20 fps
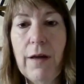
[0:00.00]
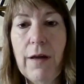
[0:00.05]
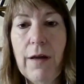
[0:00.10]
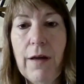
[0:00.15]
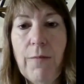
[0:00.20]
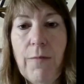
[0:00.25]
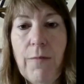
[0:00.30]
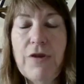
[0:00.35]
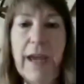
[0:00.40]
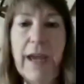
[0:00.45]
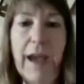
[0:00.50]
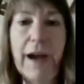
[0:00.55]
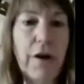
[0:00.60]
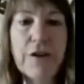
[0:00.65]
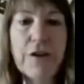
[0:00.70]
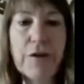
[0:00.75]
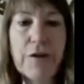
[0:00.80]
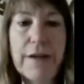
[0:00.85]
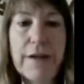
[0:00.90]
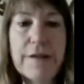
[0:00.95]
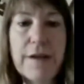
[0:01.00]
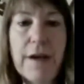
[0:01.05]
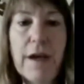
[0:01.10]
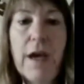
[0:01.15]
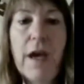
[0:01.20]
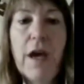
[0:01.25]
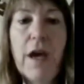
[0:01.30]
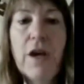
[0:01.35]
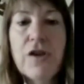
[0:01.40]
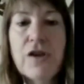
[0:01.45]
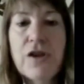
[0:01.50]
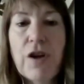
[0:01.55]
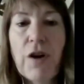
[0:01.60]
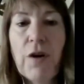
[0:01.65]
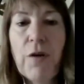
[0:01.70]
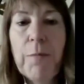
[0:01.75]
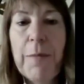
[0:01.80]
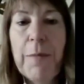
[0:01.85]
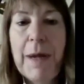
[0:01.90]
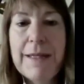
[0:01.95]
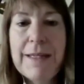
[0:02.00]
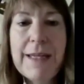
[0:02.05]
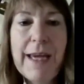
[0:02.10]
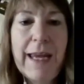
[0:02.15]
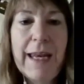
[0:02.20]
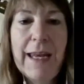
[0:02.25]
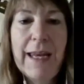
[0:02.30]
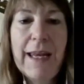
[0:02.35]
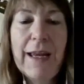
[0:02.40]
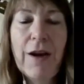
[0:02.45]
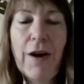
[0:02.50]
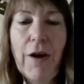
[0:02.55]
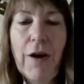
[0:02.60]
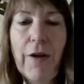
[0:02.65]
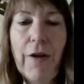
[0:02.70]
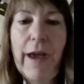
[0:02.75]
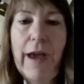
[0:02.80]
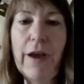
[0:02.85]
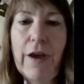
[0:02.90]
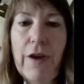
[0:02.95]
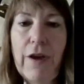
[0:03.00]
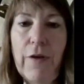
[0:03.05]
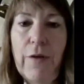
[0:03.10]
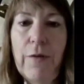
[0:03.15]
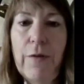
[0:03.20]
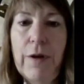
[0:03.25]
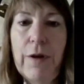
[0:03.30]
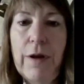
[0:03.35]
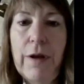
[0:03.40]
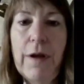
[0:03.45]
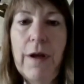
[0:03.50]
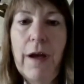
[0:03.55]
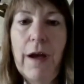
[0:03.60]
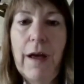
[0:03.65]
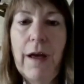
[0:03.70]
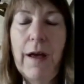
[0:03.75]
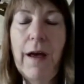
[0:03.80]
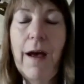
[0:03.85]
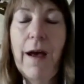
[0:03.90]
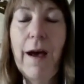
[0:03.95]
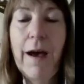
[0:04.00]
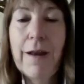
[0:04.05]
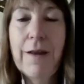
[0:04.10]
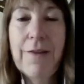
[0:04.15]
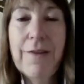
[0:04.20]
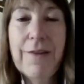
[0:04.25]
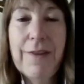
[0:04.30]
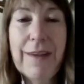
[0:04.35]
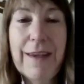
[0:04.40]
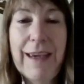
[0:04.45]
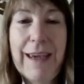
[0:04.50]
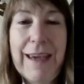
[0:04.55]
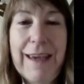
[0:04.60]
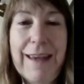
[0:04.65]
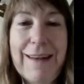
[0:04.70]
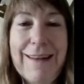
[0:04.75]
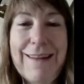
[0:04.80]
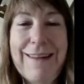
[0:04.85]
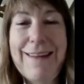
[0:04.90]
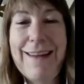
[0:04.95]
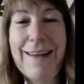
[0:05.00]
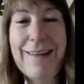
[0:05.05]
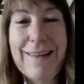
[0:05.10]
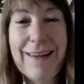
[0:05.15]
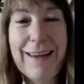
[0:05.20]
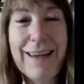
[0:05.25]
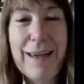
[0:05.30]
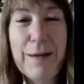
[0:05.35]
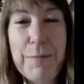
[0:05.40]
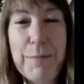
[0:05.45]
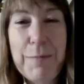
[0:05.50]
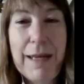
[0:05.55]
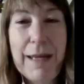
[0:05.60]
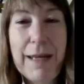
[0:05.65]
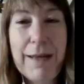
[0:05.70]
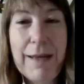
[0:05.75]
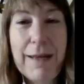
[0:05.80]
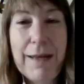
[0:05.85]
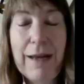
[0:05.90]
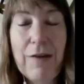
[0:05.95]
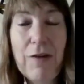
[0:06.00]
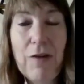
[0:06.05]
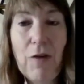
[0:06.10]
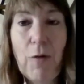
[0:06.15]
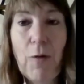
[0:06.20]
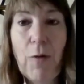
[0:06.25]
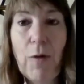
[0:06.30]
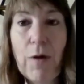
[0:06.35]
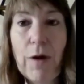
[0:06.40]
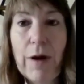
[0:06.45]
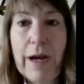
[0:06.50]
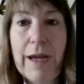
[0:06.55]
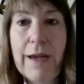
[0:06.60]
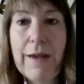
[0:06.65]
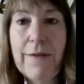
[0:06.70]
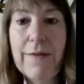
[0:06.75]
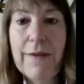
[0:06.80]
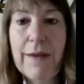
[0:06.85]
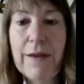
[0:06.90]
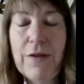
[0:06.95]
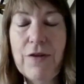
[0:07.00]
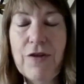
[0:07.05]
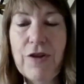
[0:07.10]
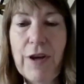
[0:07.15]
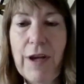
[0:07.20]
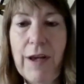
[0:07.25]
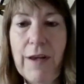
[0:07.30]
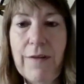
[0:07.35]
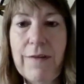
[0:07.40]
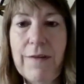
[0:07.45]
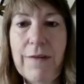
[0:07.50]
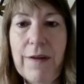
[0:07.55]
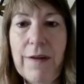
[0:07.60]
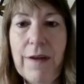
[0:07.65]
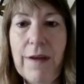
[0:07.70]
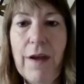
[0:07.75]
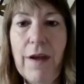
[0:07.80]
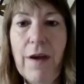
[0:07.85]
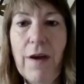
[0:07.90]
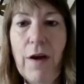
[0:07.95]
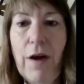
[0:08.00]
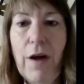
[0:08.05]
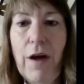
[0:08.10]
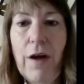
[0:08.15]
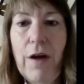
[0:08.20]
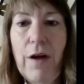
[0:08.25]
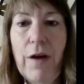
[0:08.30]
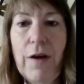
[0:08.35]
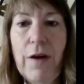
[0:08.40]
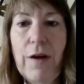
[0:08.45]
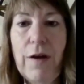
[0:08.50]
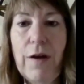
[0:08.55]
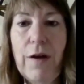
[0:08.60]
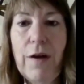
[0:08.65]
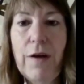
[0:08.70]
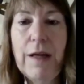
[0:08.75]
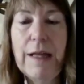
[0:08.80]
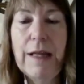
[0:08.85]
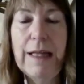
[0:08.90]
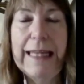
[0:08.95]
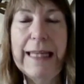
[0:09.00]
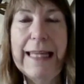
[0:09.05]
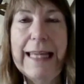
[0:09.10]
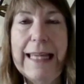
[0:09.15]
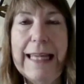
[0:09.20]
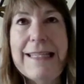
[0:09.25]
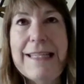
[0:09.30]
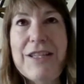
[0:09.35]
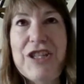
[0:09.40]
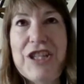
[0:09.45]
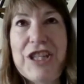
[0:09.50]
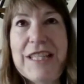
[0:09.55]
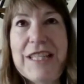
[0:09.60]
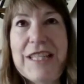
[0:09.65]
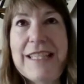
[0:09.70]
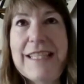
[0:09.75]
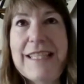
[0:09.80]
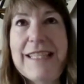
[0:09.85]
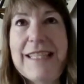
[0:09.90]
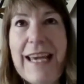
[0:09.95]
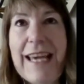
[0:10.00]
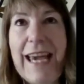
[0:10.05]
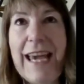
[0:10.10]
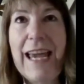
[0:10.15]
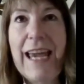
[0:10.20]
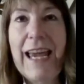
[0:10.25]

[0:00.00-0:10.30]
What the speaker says: let's just say, higher cost countries. So maintaining all that code, honestly, does it get maintained, or is it just, let's just say,